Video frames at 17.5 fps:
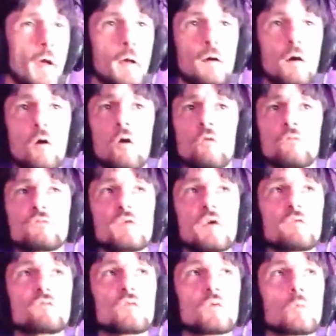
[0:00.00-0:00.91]
All
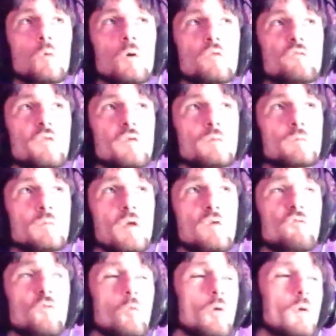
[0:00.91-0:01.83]
Civs are worth it
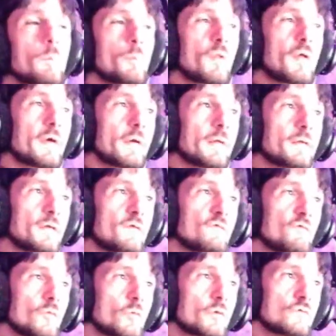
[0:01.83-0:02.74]
if you want to play it,
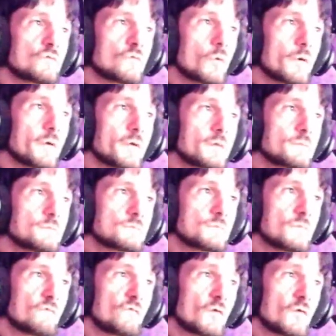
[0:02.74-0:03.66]
if you enjoy it.
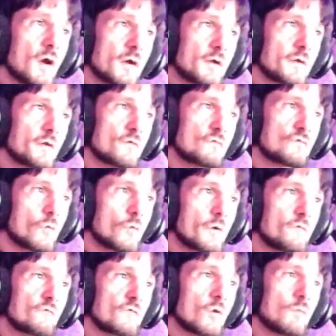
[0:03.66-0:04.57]
If you're not going to enjoy
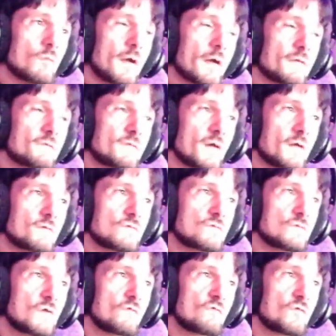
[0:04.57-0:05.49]
it, if you don't, like I
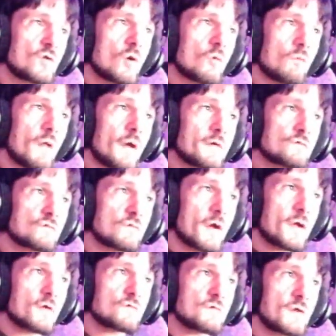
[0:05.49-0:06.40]
said, if you don't like
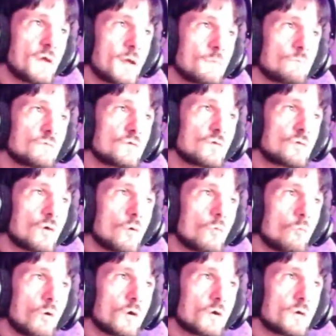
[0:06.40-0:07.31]
strategy games and you don't want